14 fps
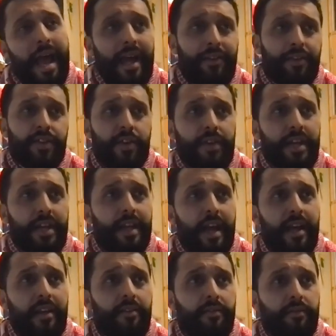And so, yeah,
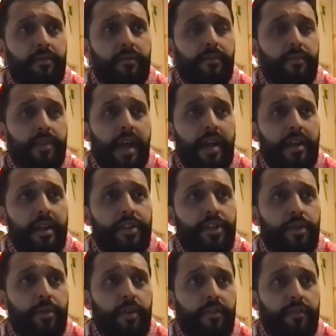that
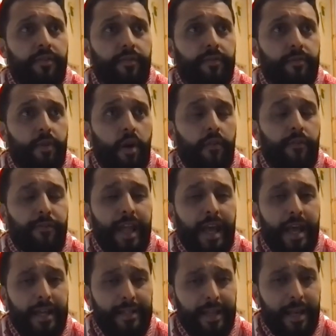issue of
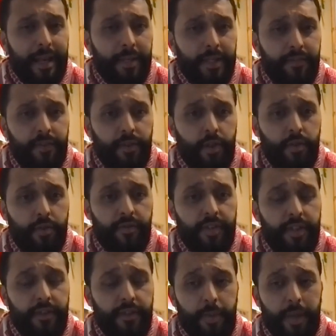land can be difficult for
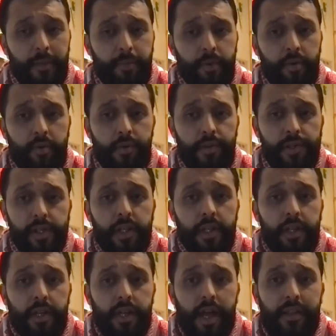different people.
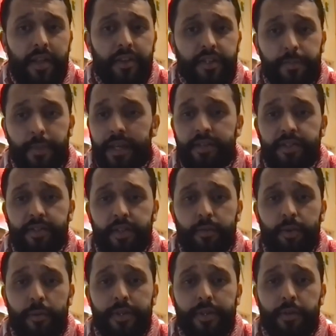And that speaks to
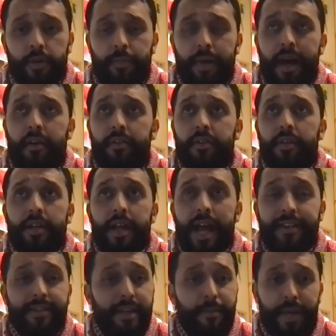what we talk about
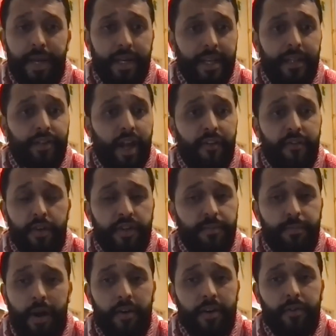as there being, yeah, diverse
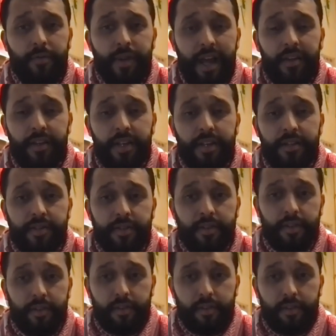Māori realities